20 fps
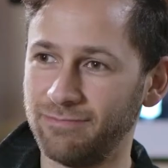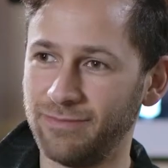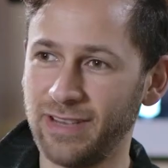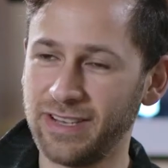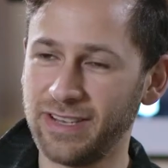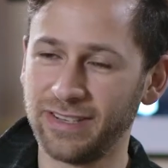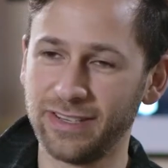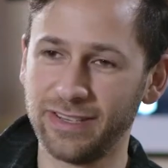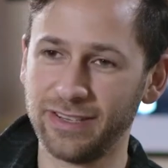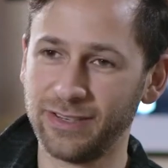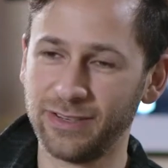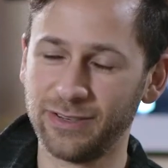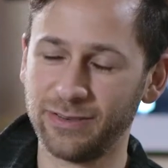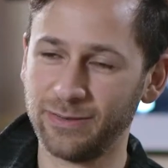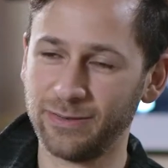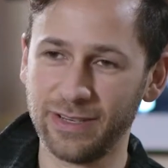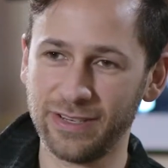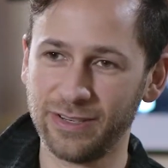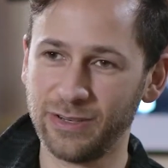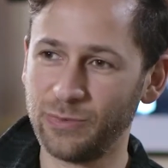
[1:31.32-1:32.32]
Tesla is
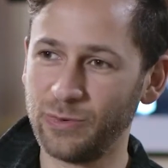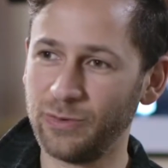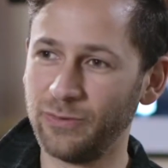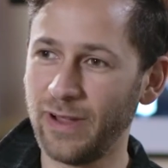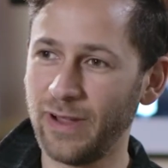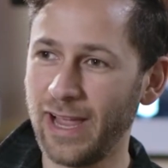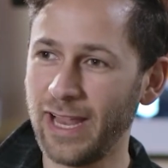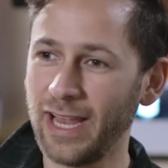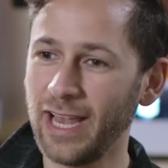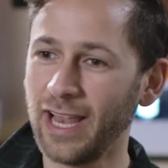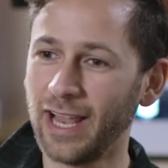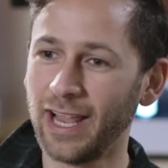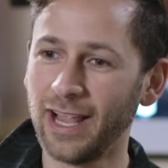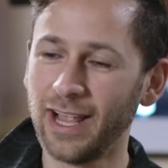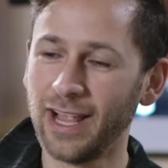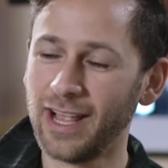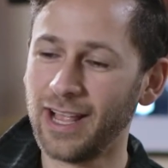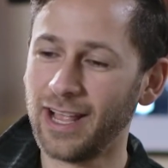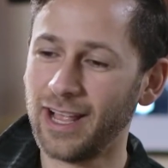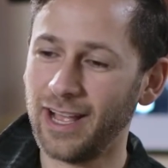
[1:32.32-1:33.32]
a super fan.
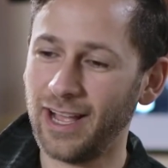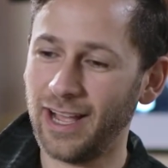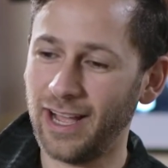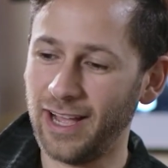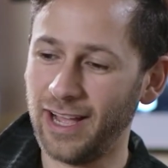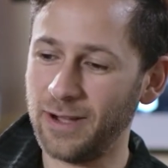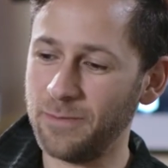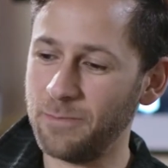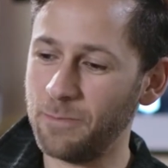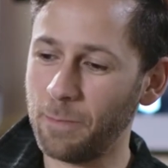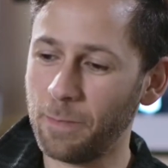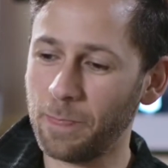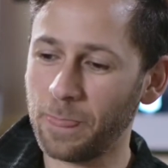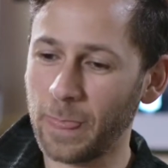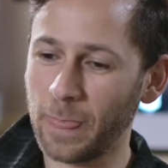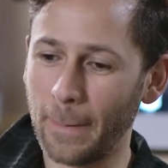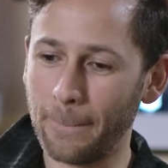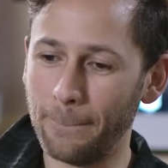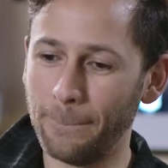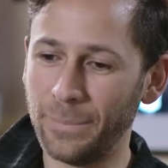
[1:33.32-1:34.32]

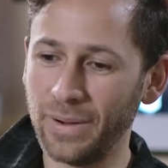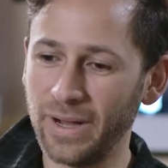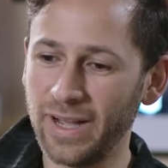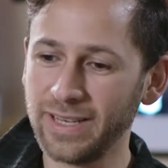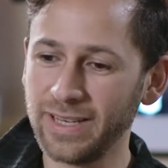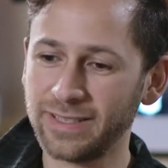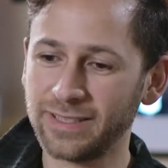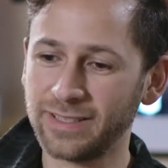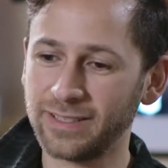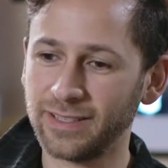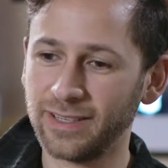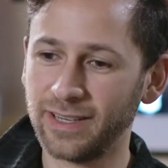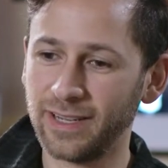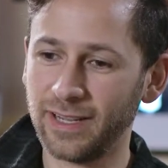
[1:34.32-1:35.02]
But